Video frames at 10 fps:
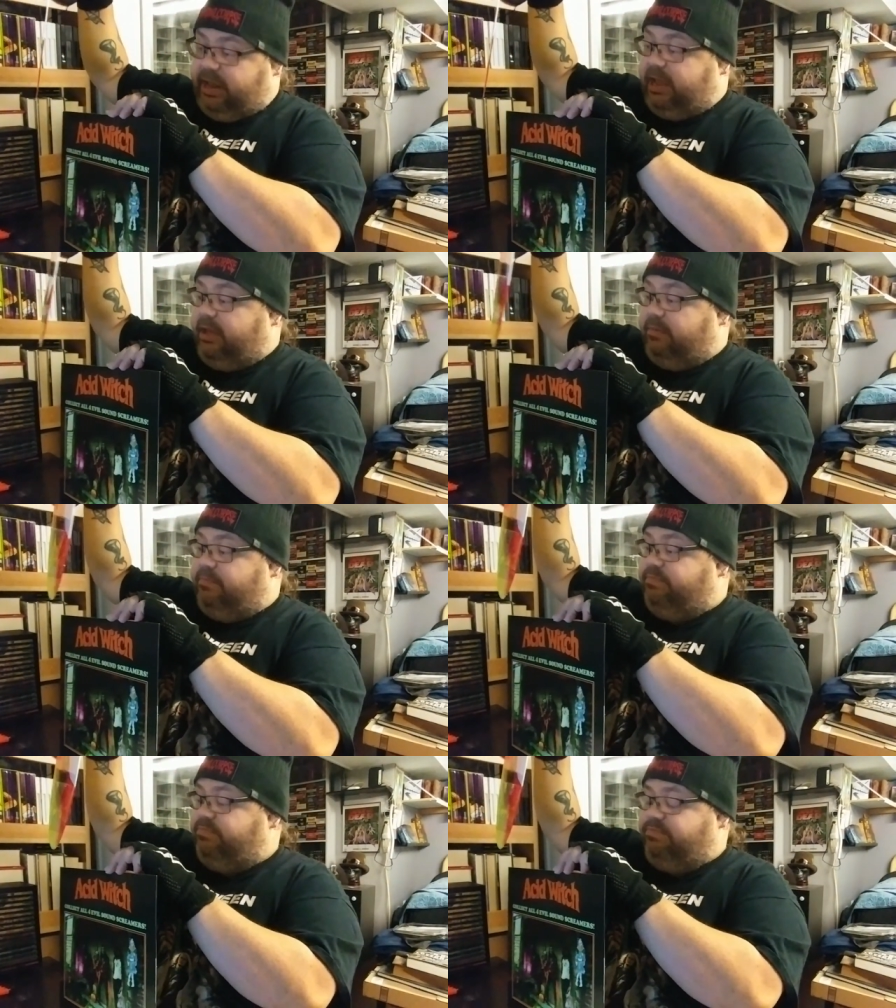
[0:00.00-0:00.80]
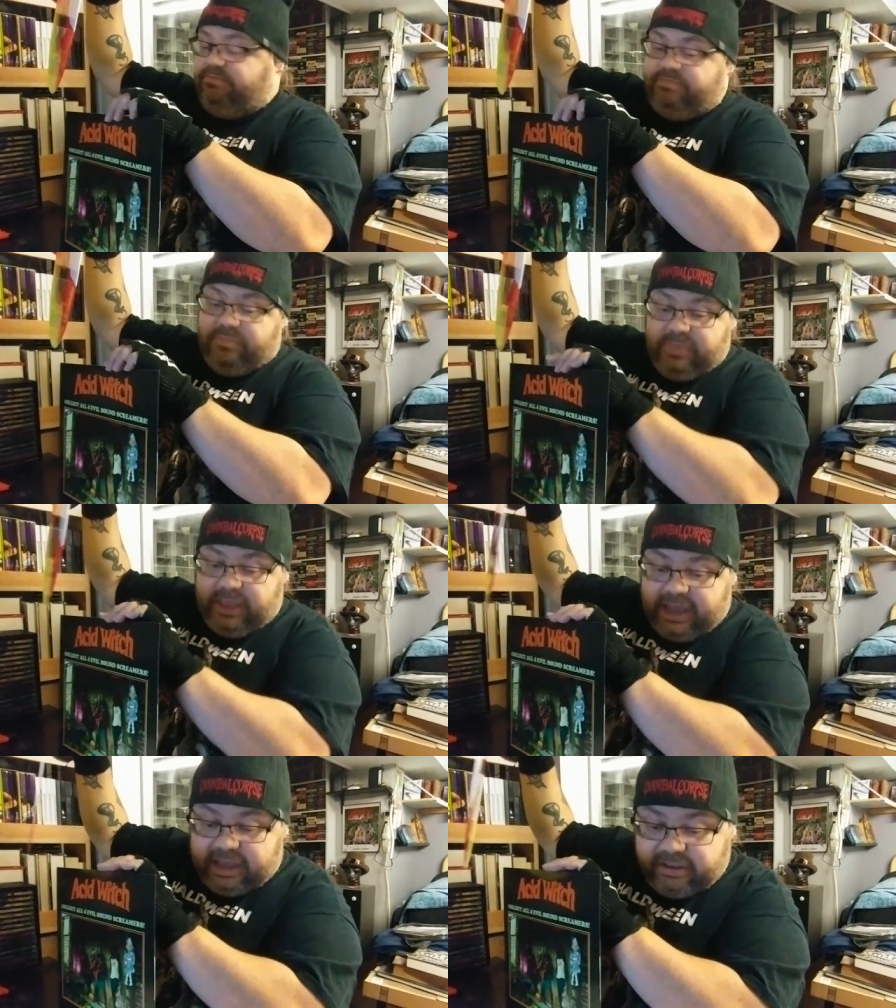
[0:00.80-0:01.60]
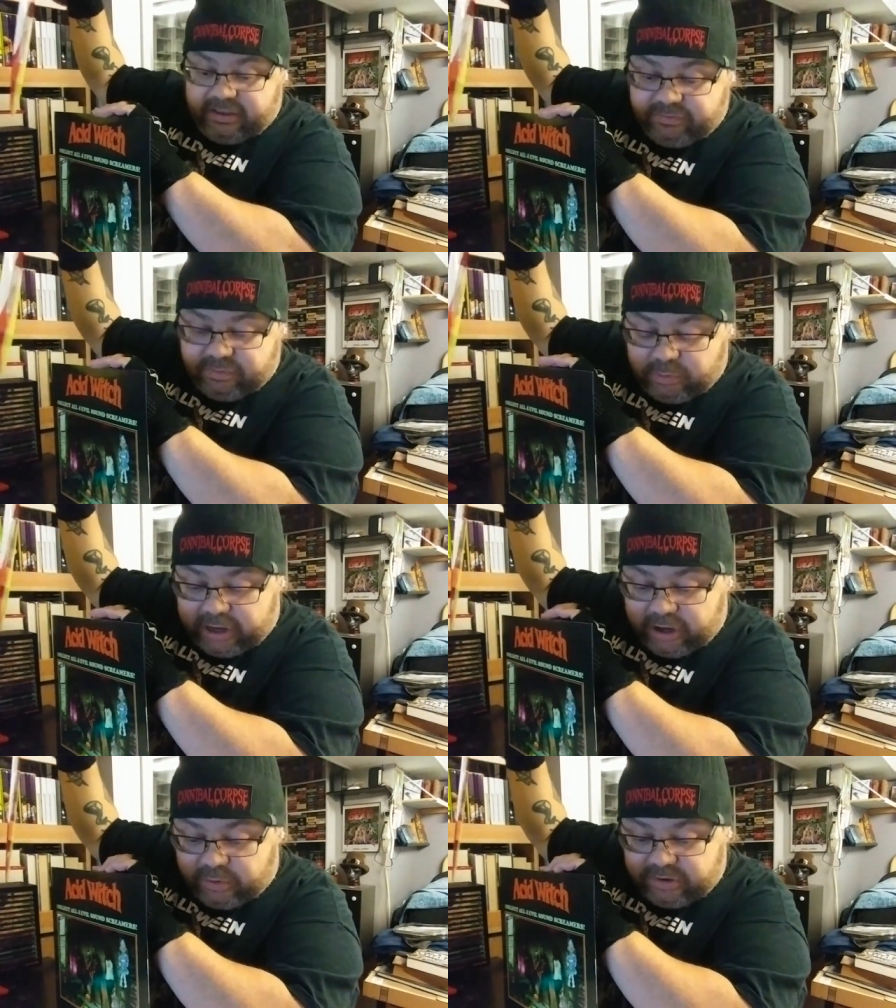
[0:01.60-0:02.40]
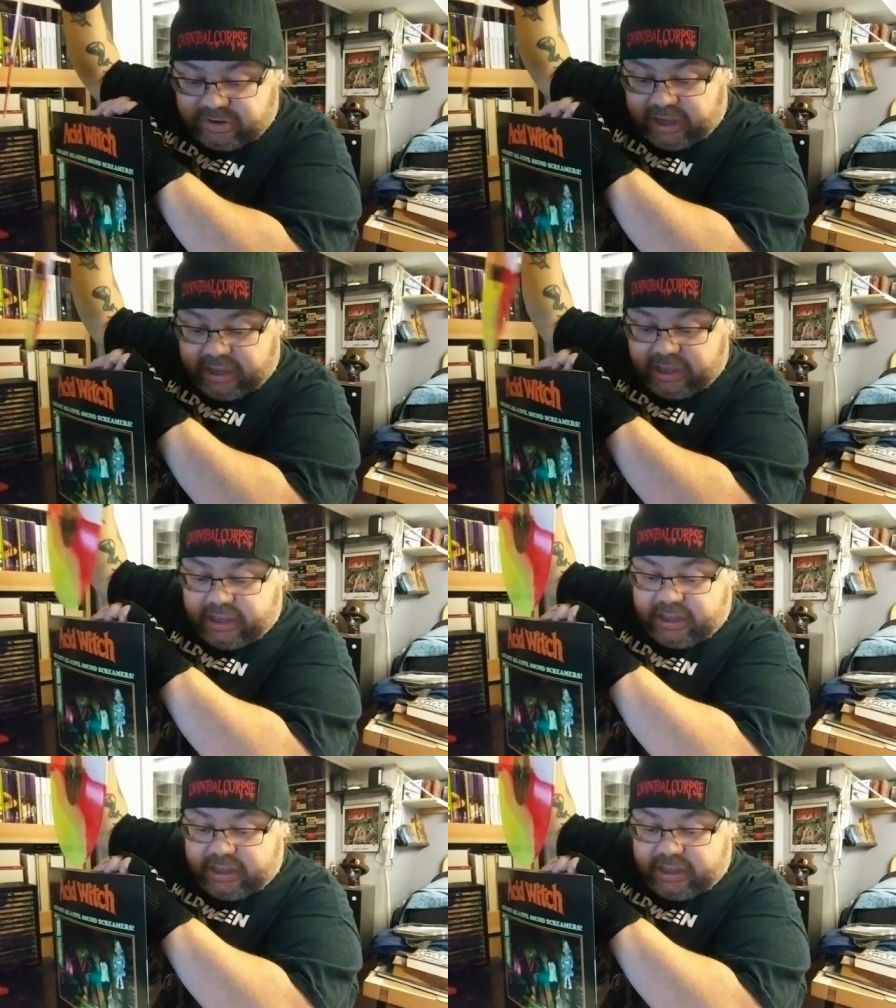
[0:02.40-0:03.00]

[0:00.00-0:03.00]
from what I know, it's like